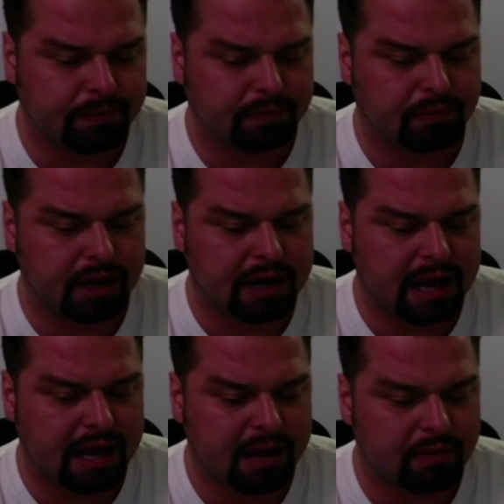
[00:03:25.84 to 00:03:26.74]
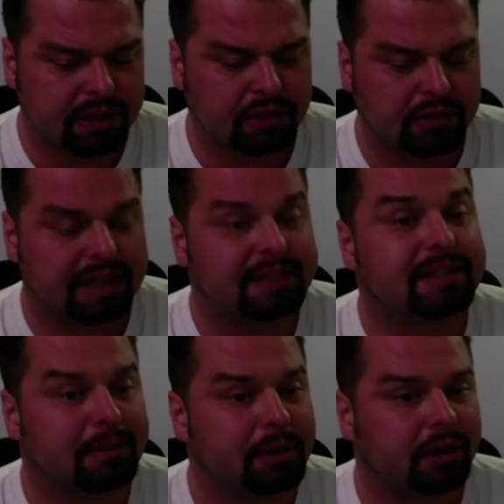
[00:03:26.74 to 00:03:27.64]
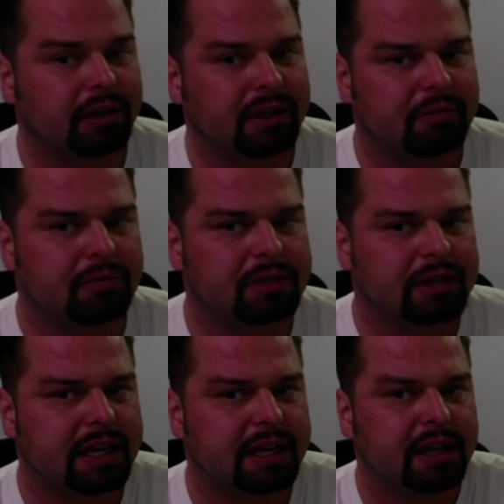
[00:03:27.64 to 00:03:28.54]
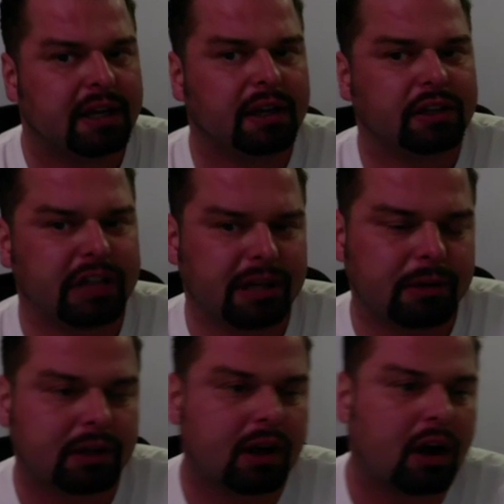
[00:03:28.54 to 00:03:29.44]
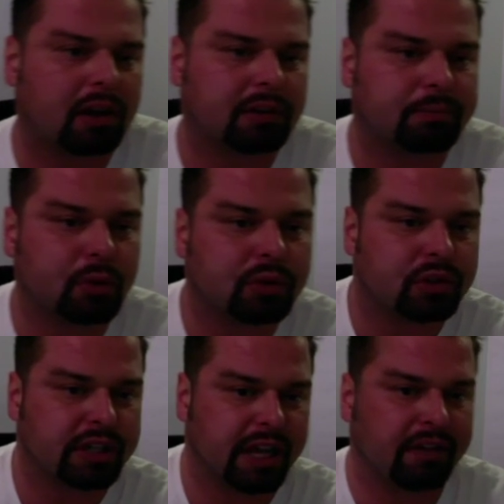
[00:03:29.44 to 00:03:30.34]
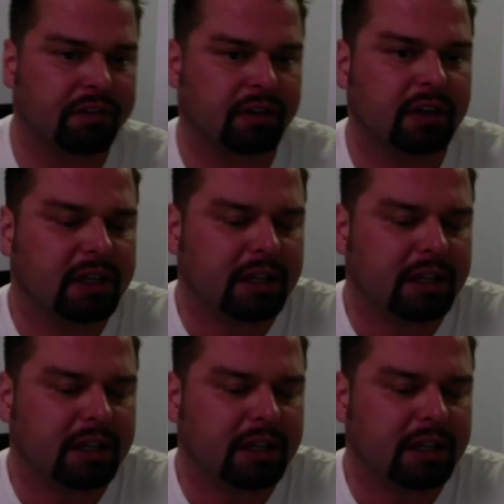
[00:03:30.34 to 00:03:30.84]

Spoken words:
when I went to a seminar, and it was a gentleman called Bodo Schäfer,